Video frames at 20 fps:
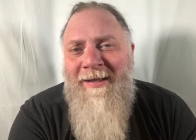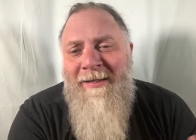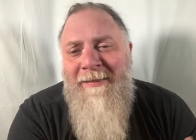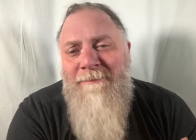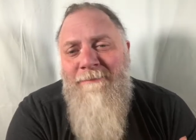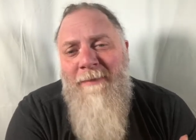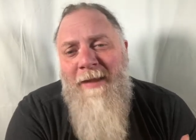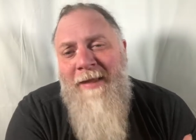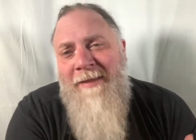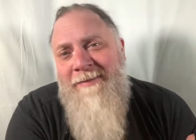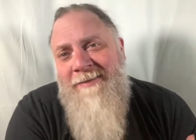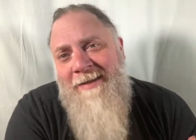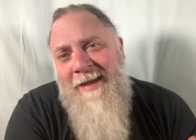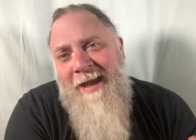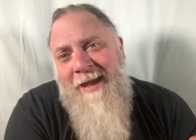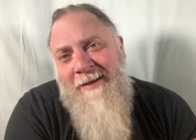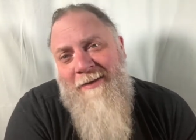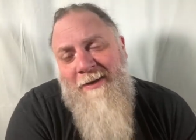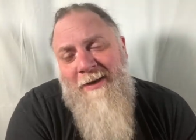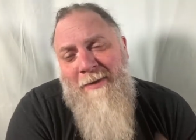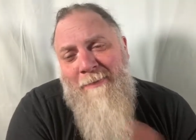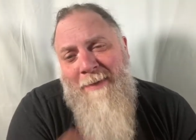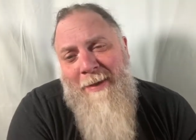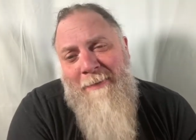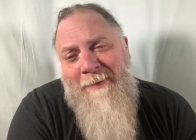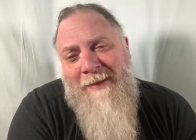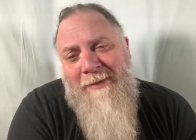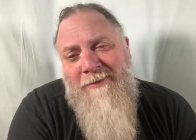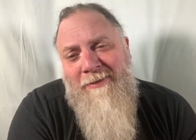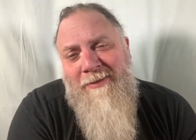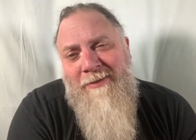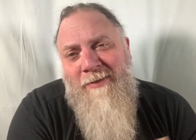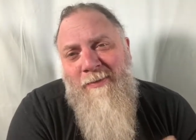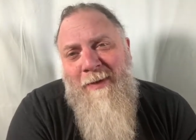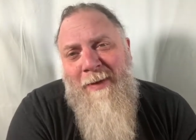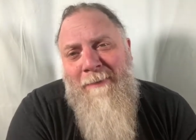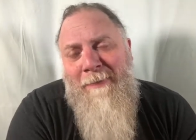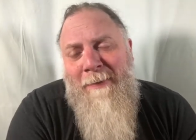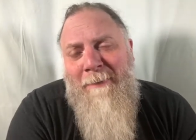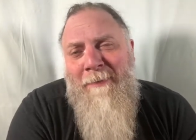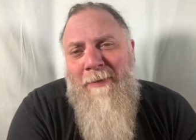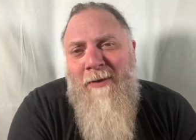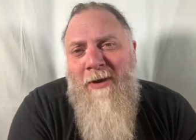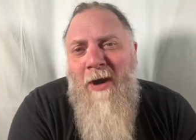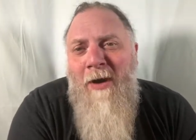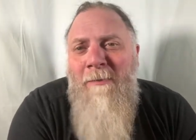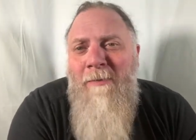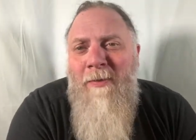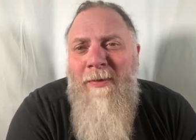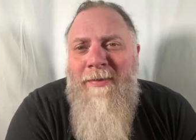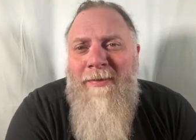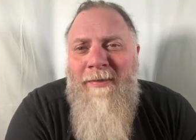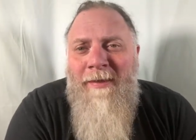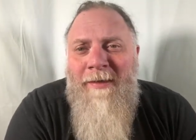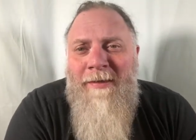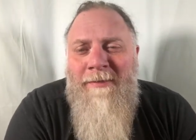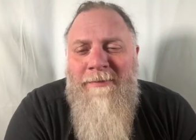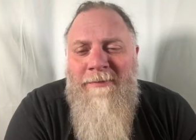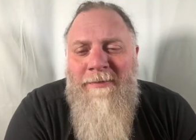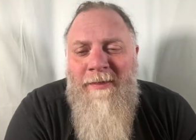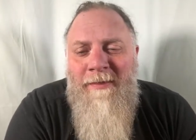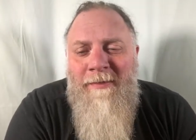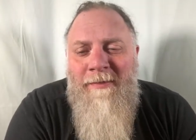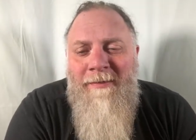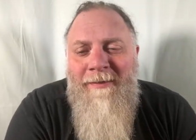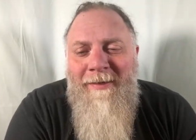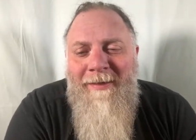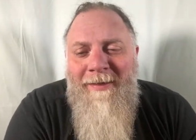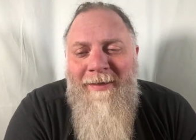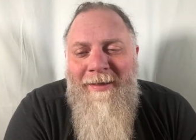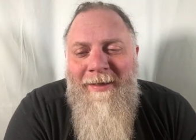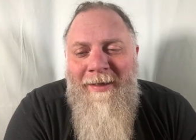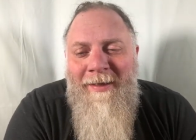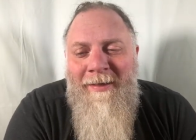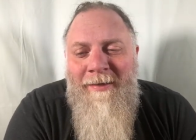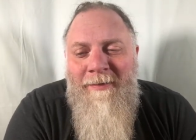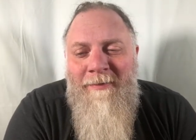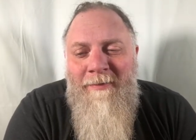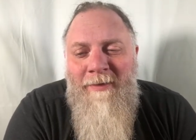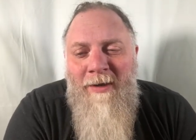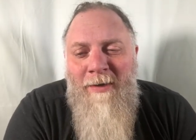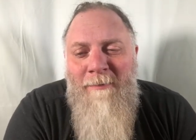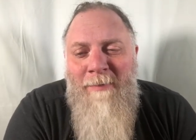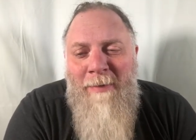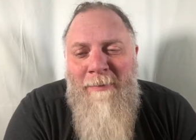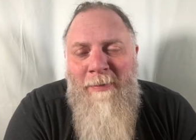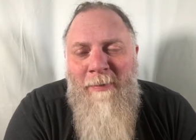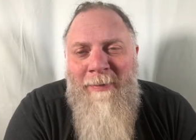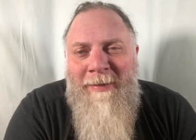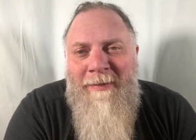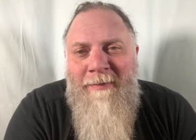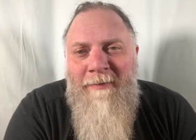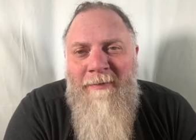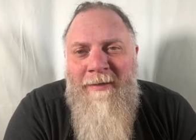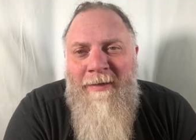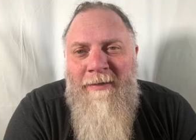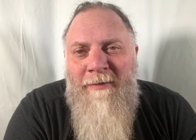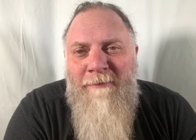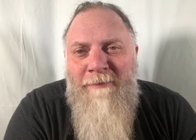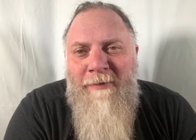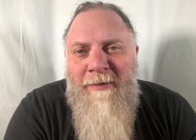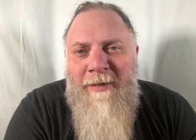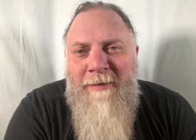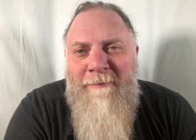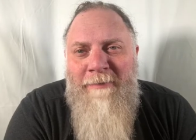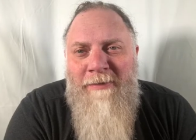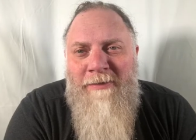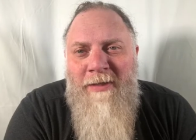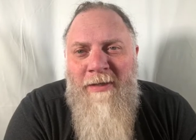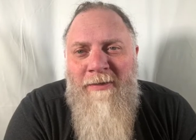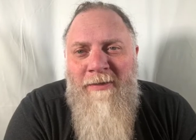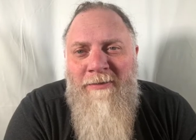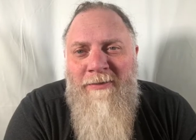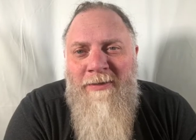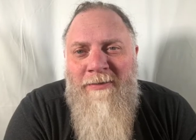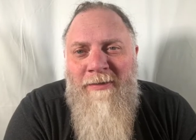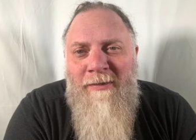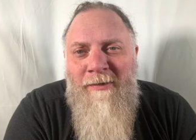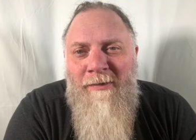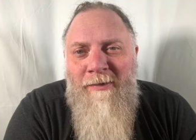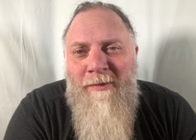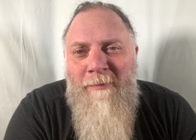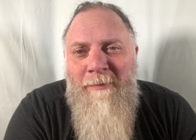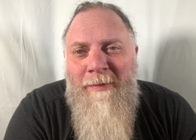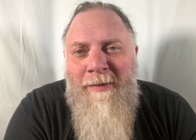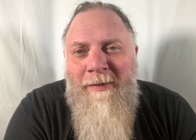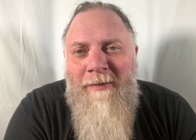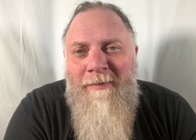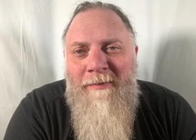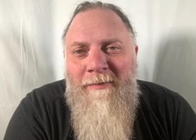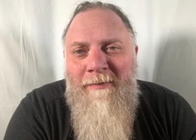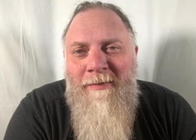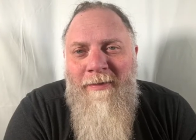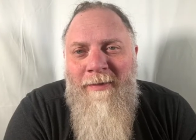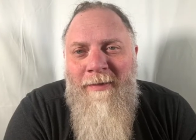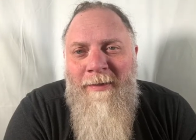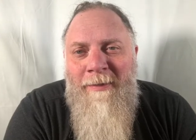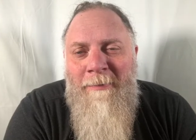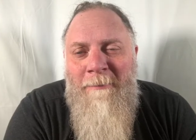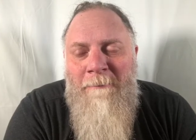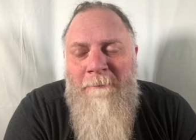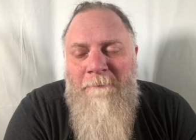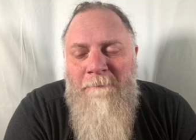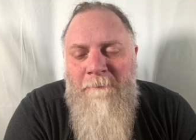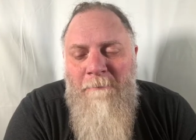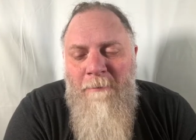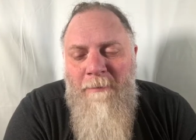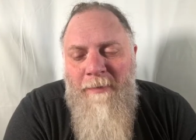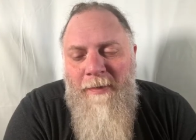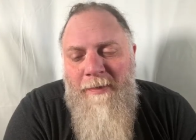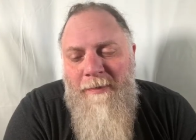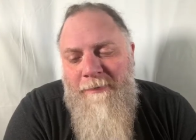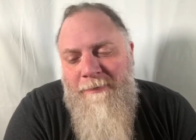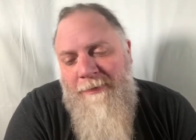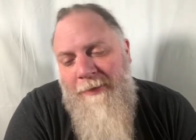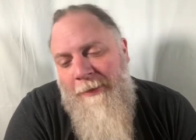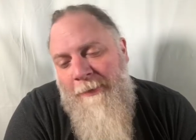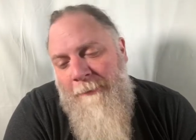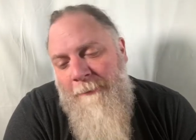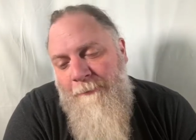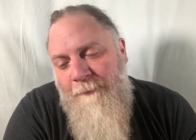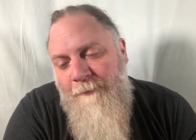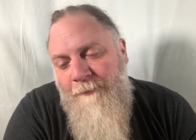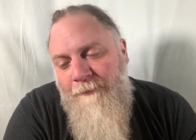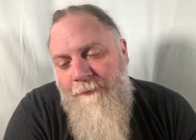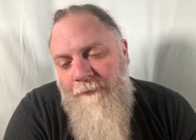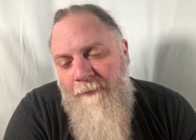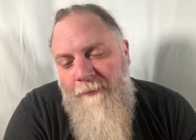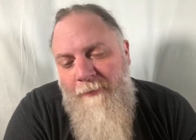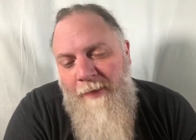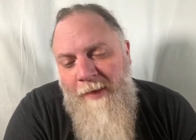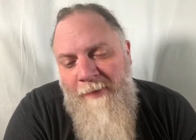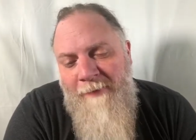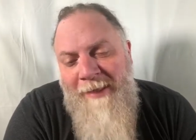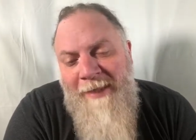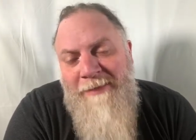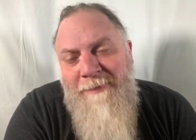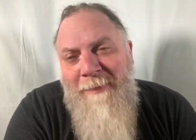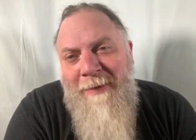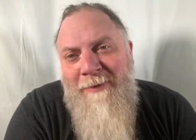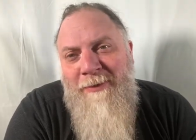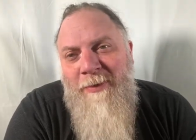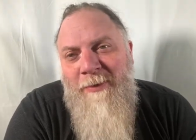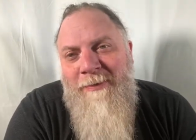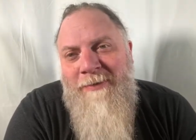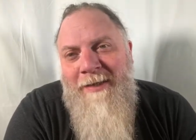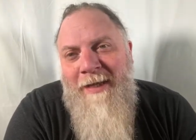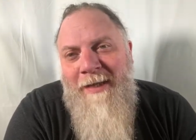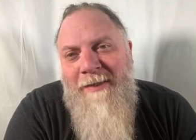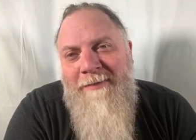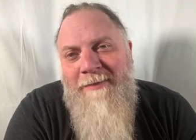Instead, maybe that's just the way people cope with things, and maybe we need to forgive each other just a little bit. So that's my 2 cents.